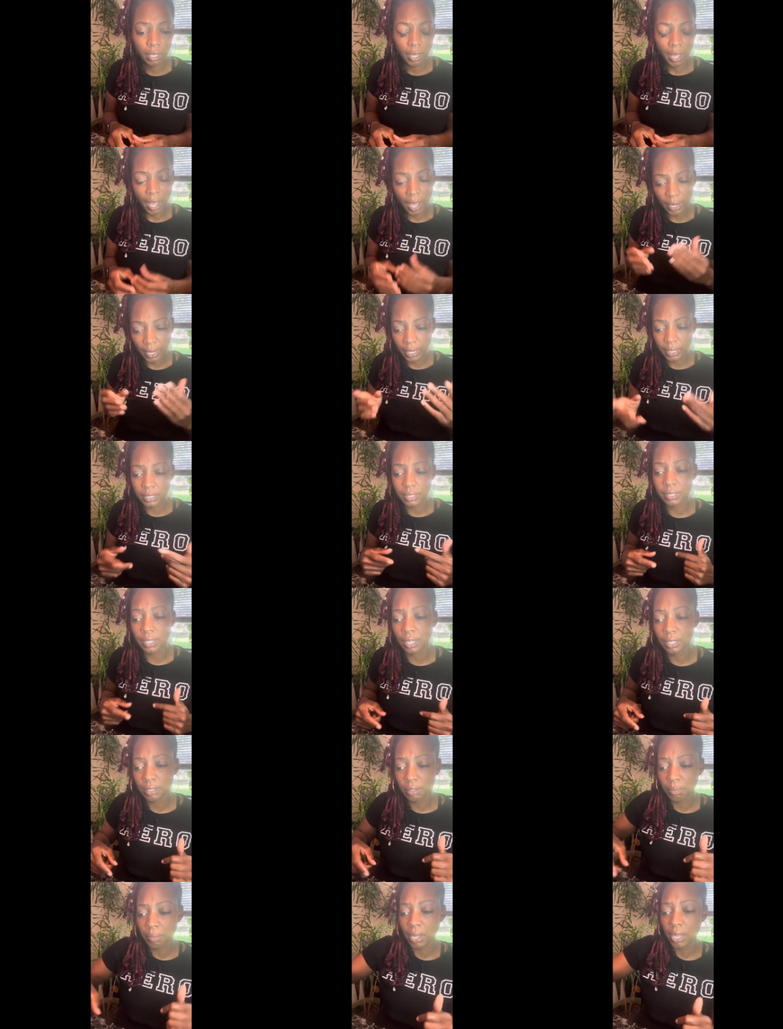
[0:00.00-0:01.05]
I got to
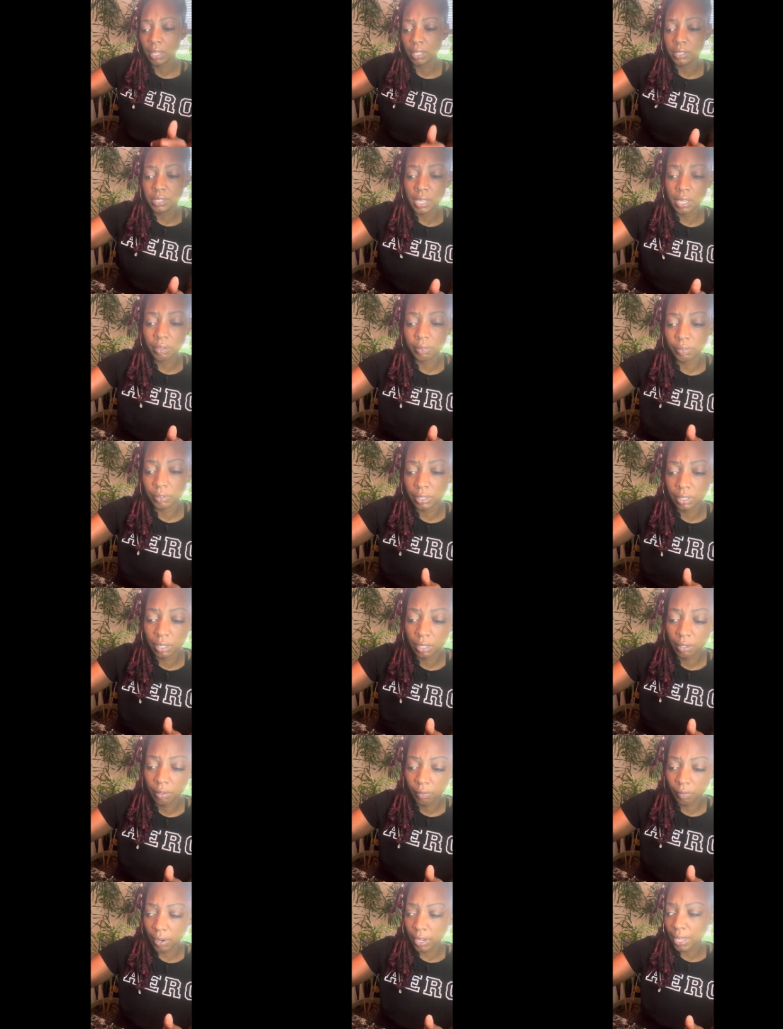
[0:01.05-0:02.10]
stand in my integrity,
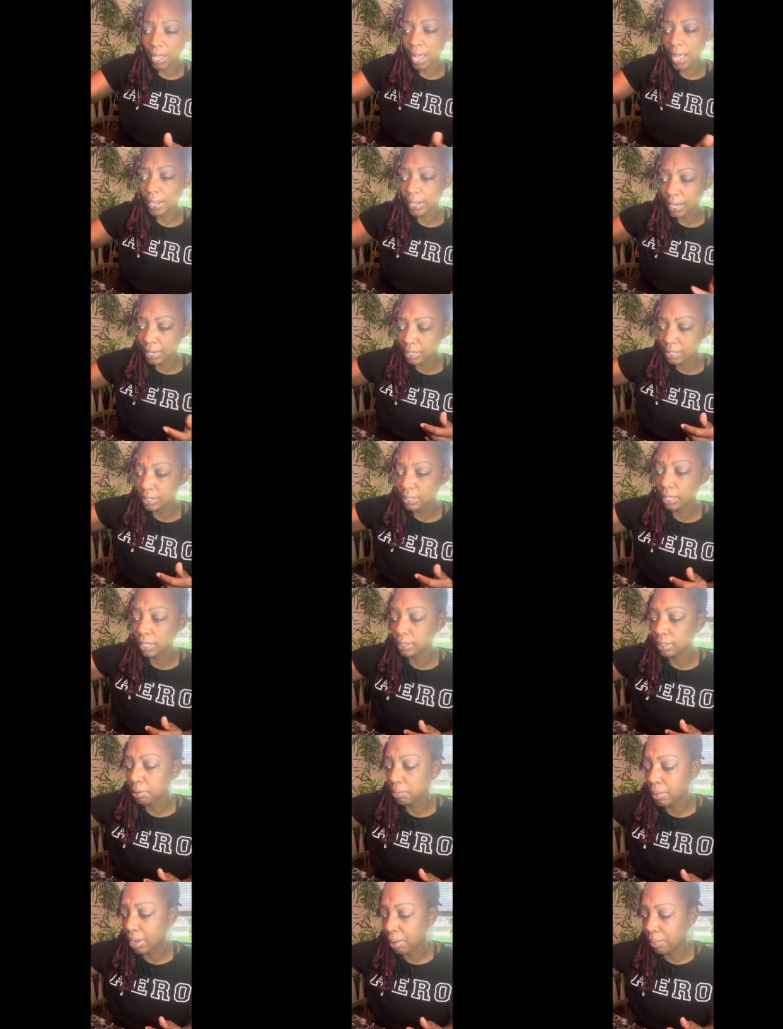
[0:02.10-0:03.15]
right? I got to stand
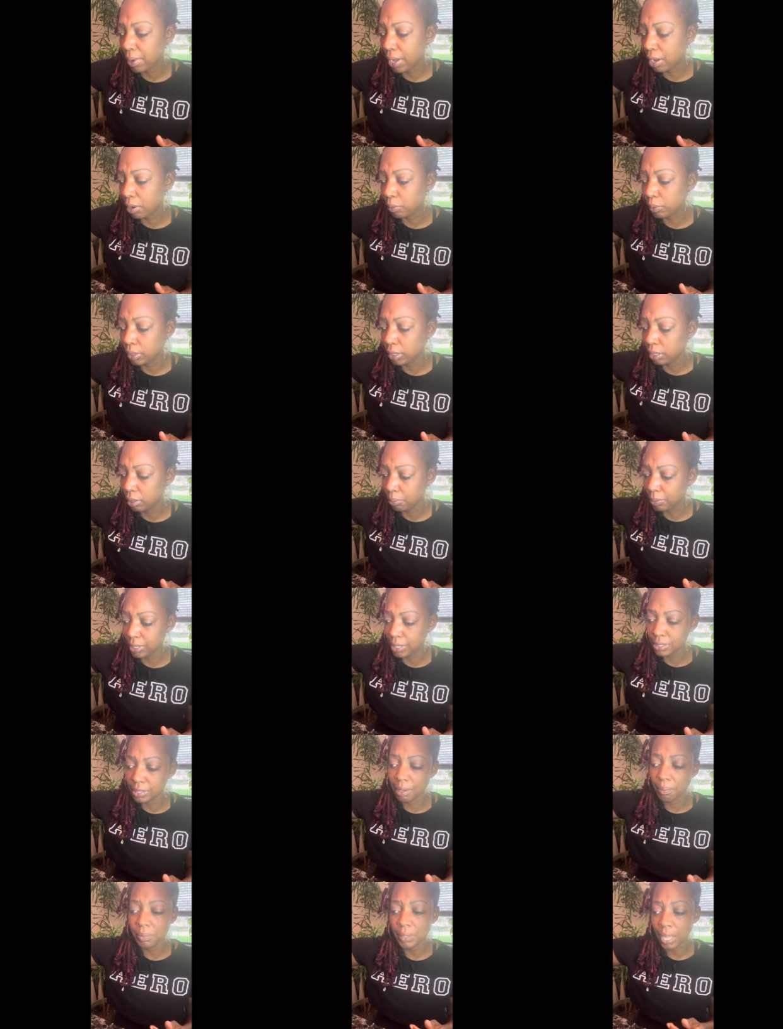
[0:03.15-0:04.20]
in my power here
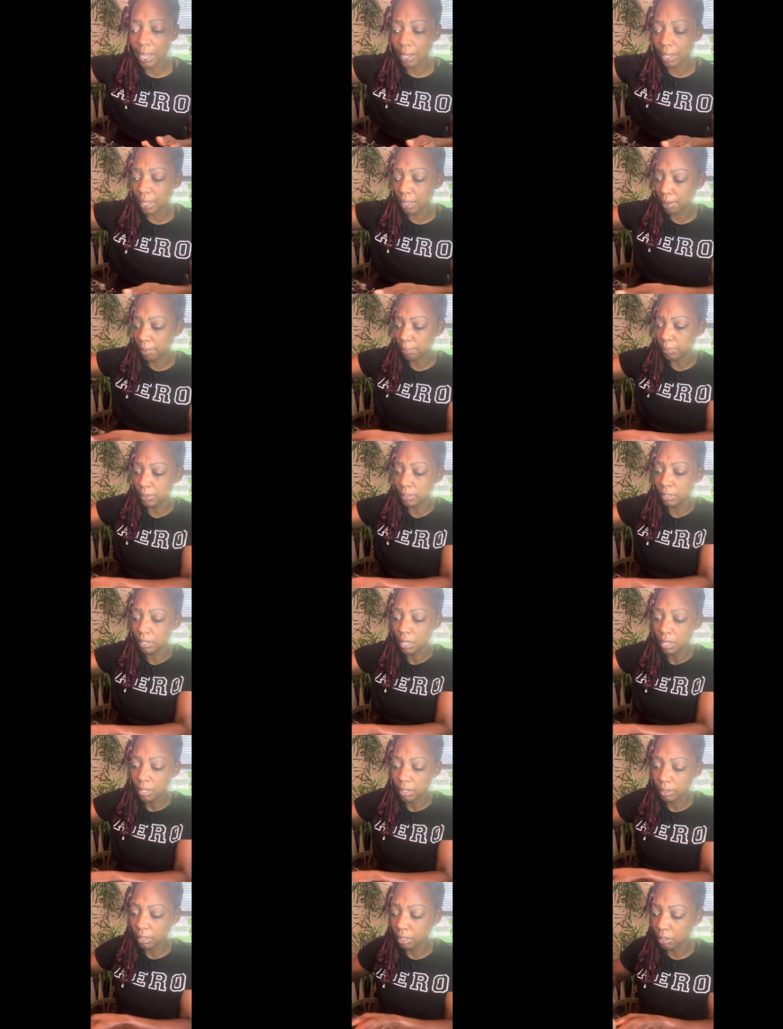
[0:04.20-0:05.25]
because I'm not happy.
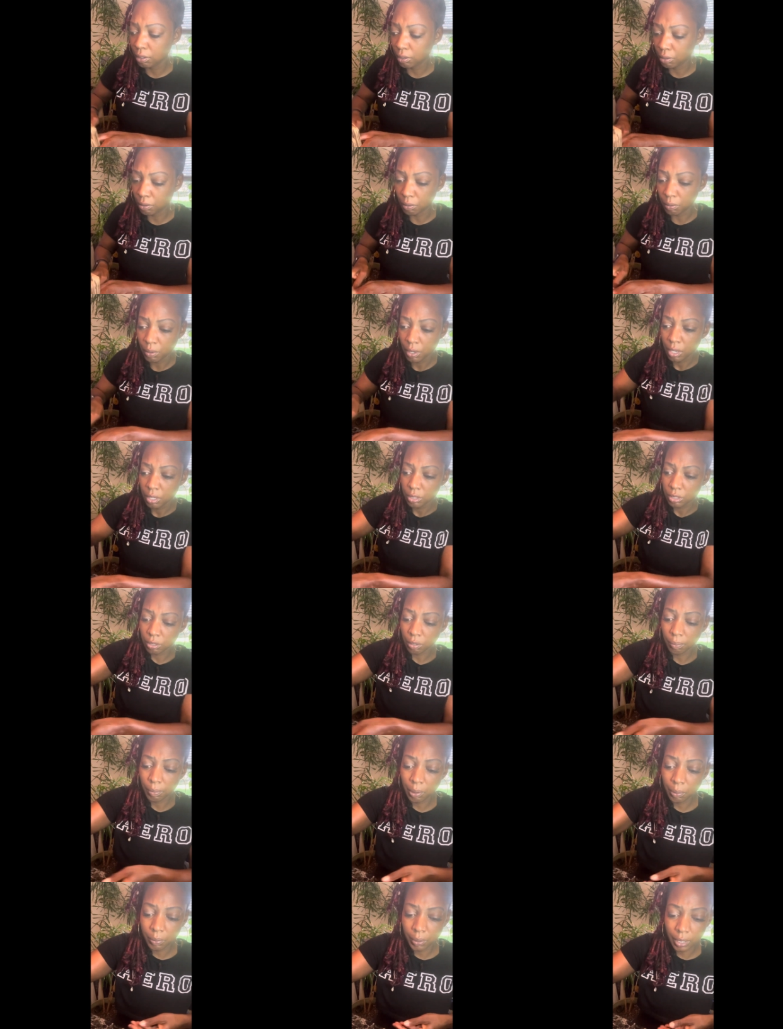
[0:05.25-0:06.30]
Thank you. Show
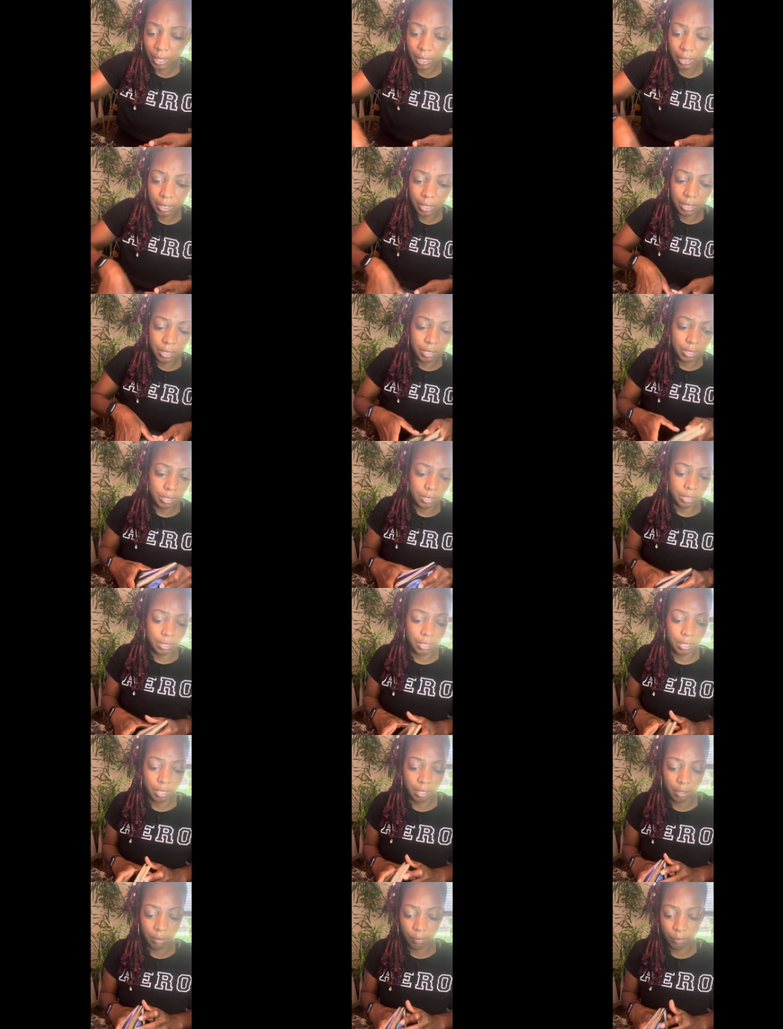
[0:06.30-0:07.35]
me what I need to see
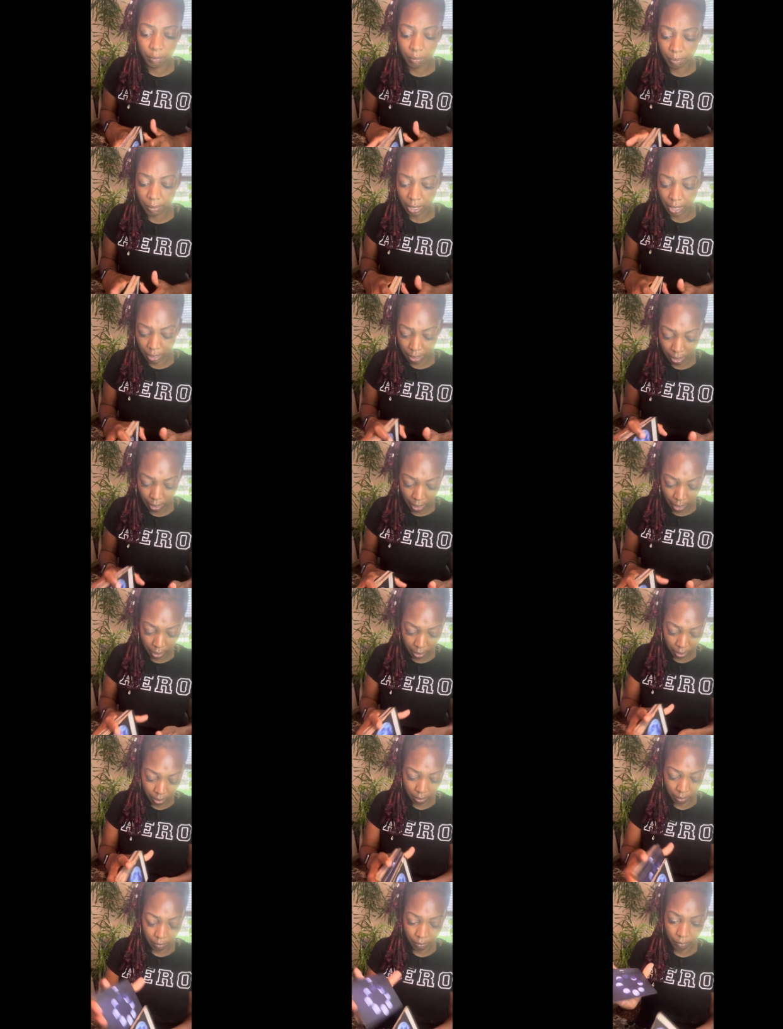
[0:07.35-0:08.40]
here for my
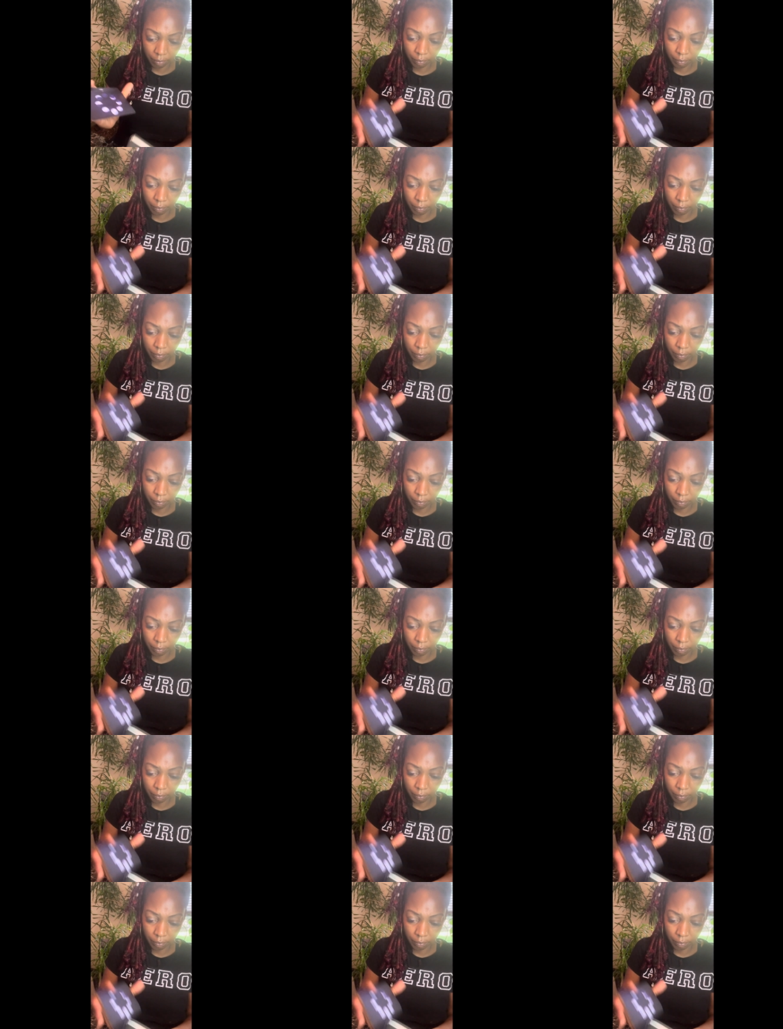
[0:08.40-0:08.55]
corrective.